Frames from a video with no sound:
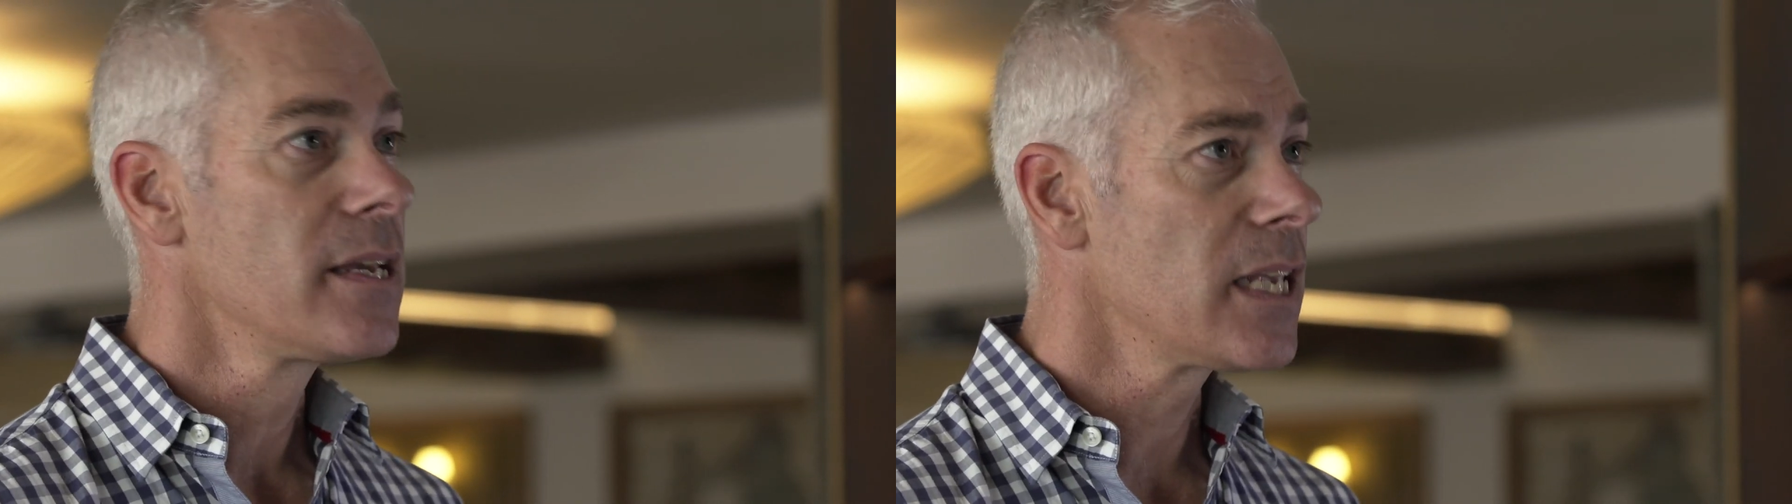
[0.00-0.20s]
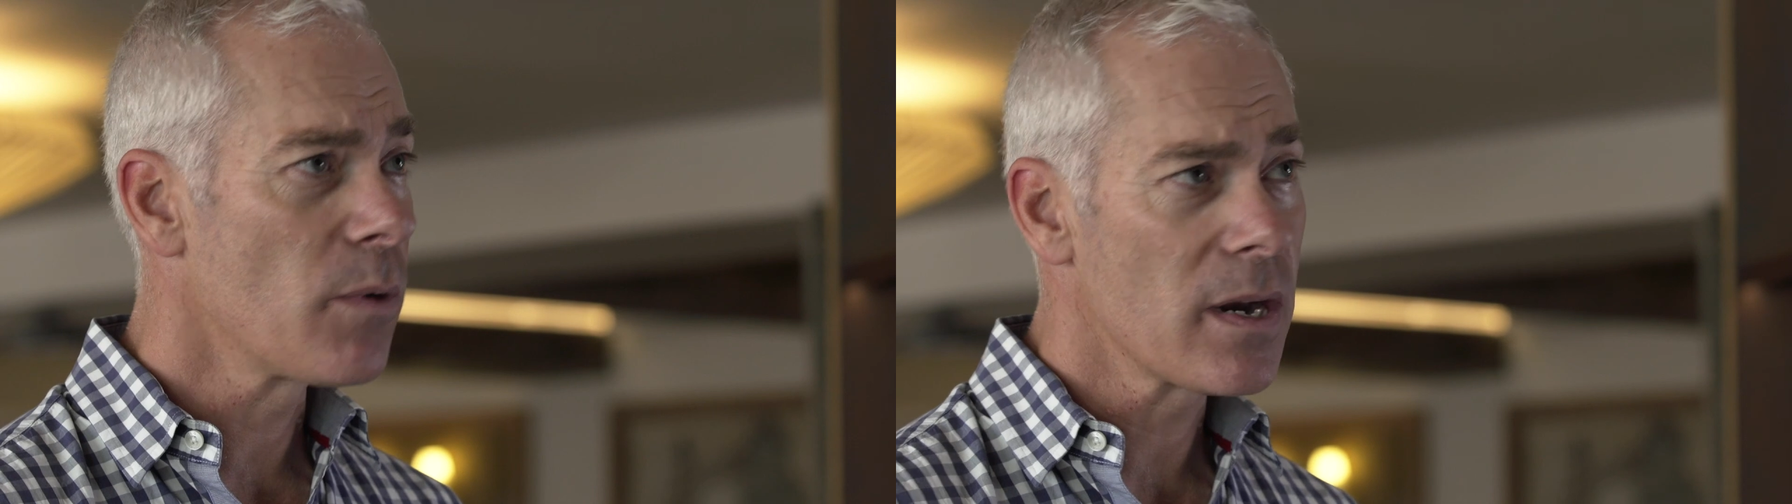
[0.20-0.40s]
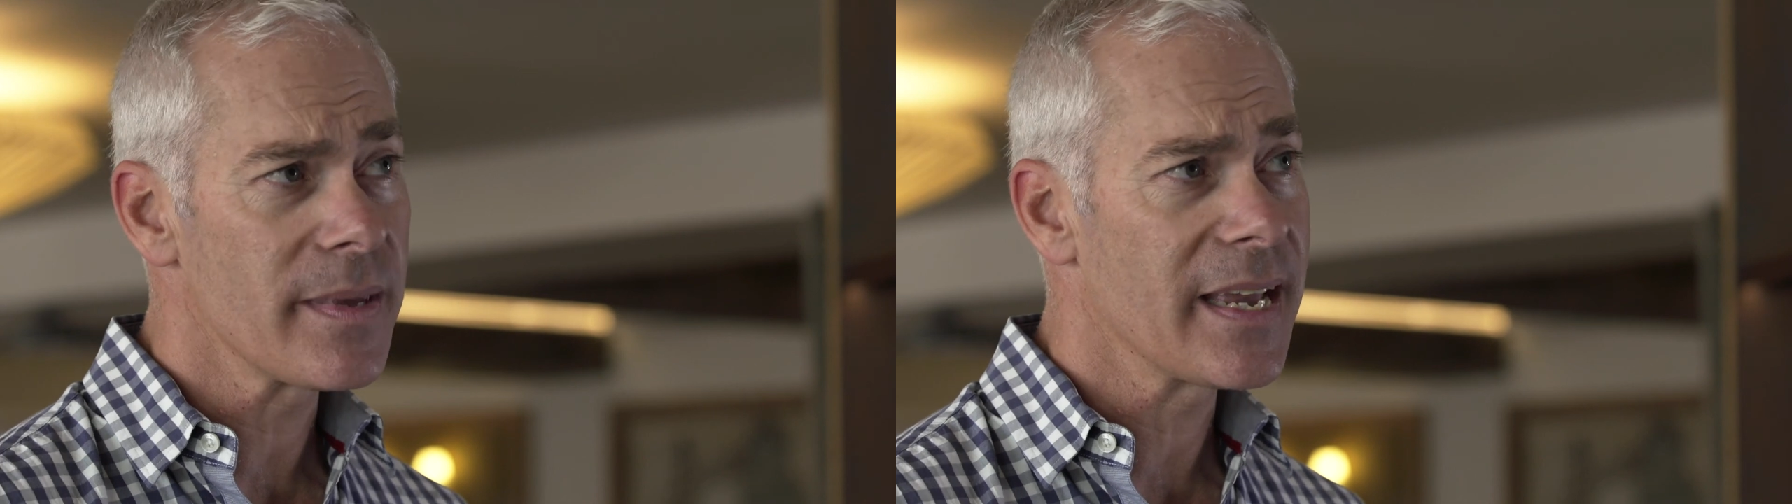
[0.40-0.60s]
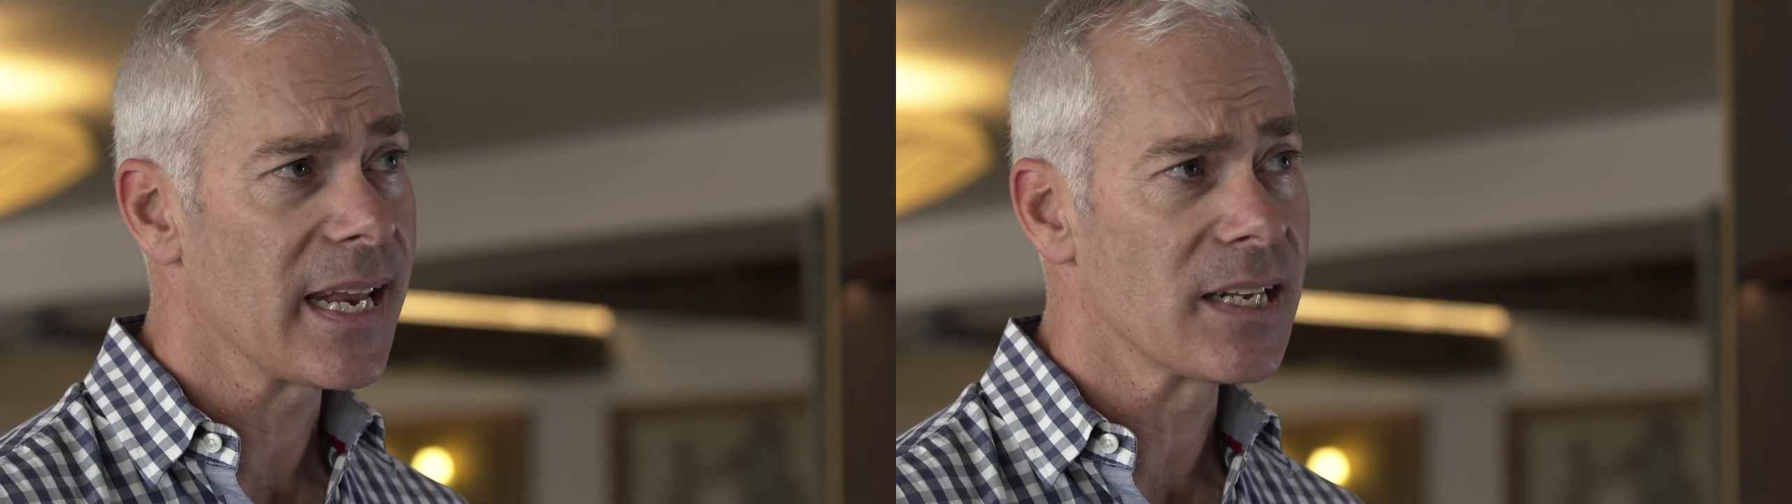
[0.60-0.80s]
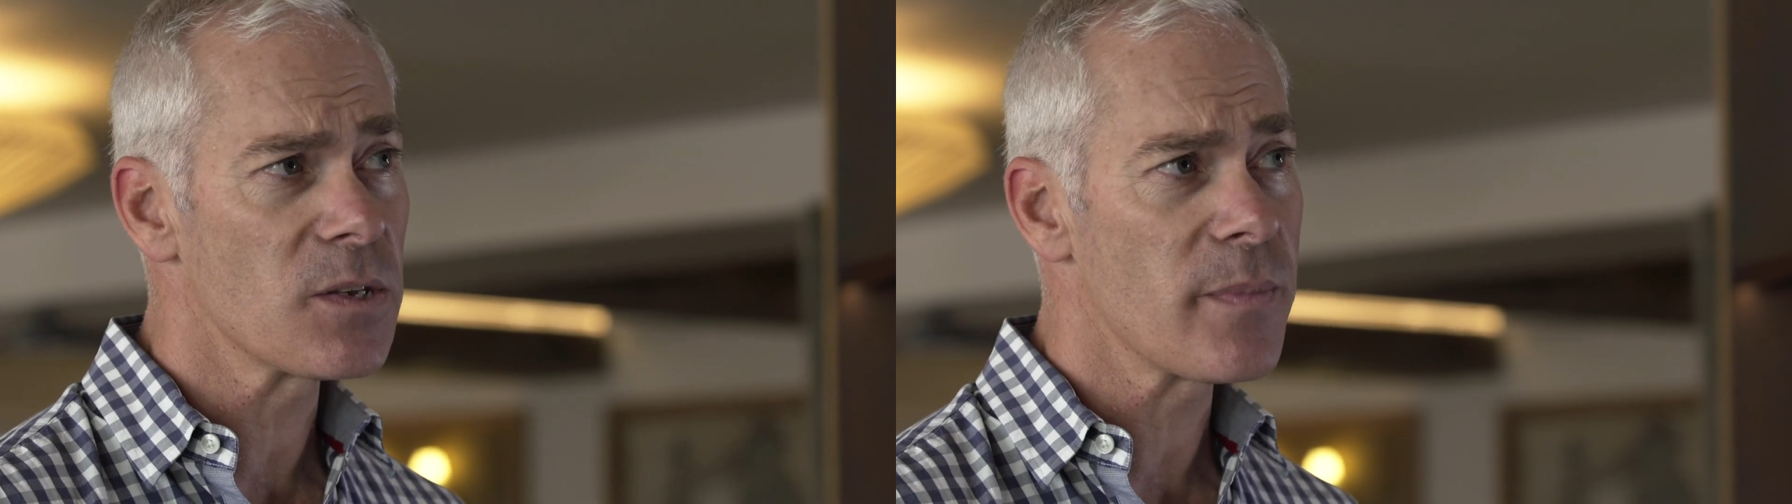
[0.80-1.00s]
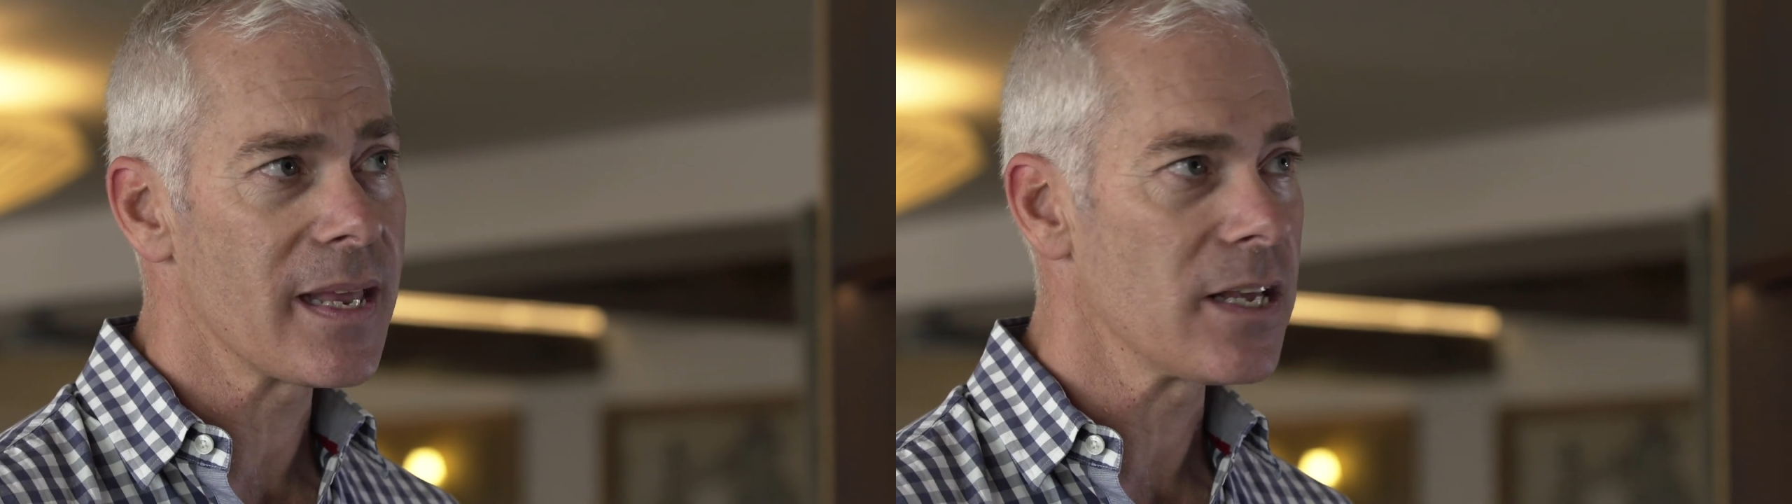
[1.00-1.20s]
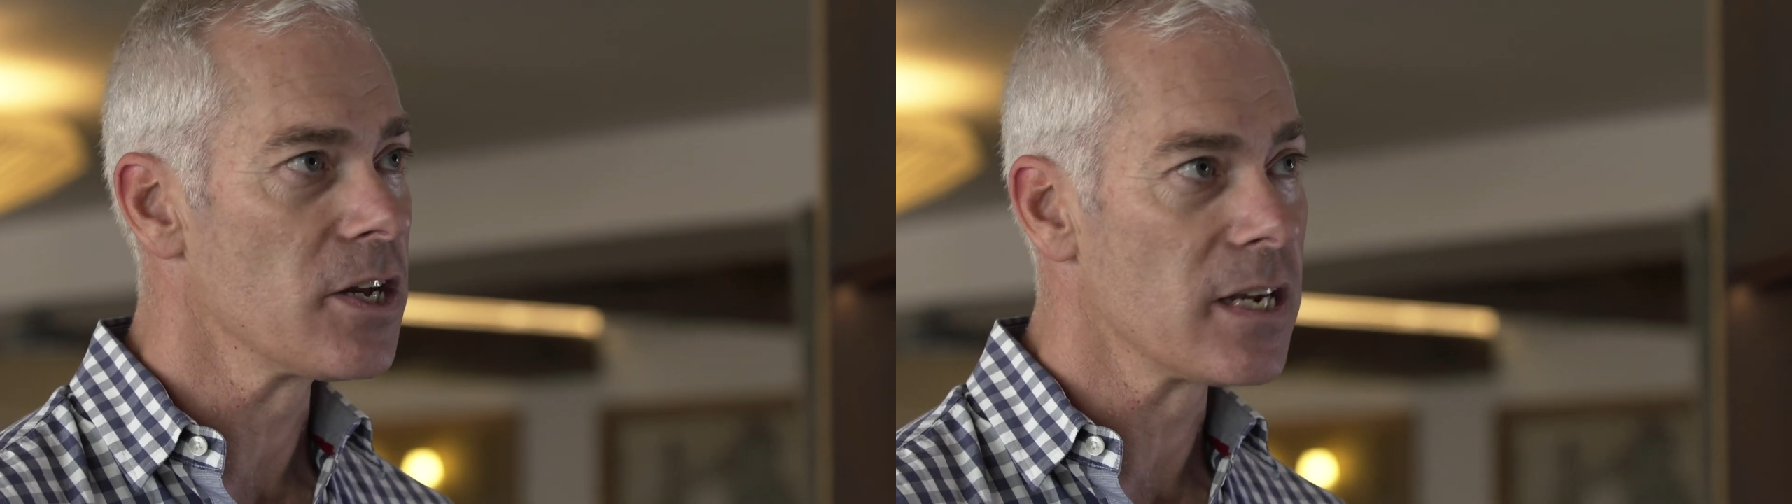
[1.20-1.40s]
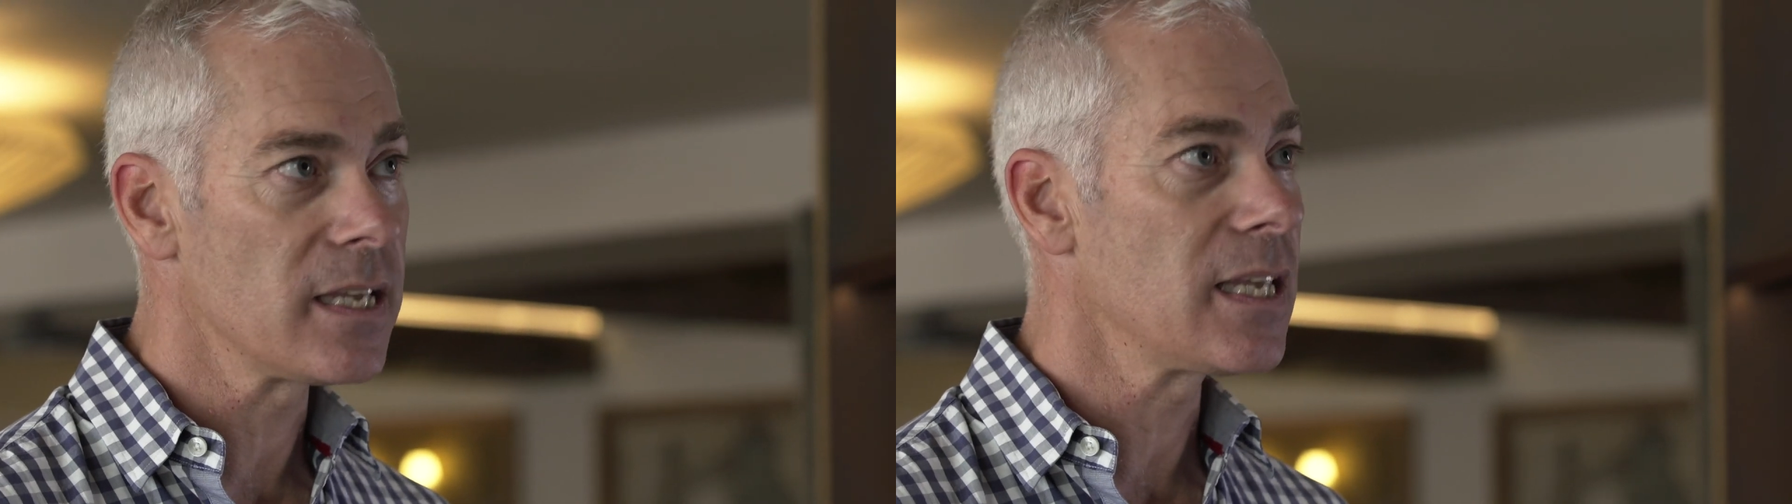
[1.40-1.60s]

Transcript: you want to be getting to bed early,